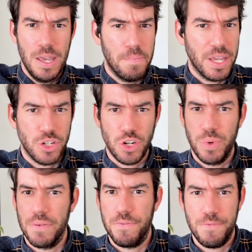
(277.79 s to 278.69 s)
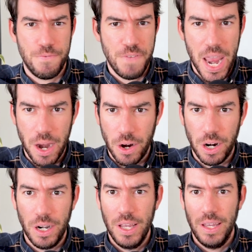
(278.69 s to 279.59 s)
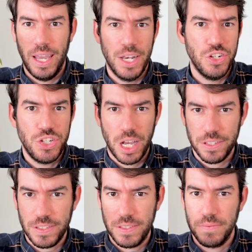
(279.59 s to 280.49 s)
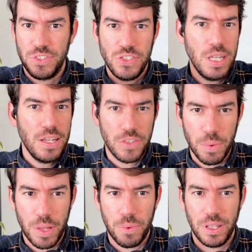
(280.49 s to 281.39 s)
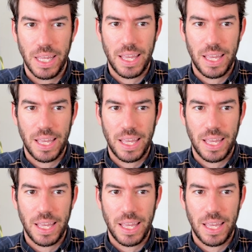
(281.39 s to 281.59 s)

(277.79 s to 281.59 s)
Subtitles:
making sure we have fair and just cities the way that we're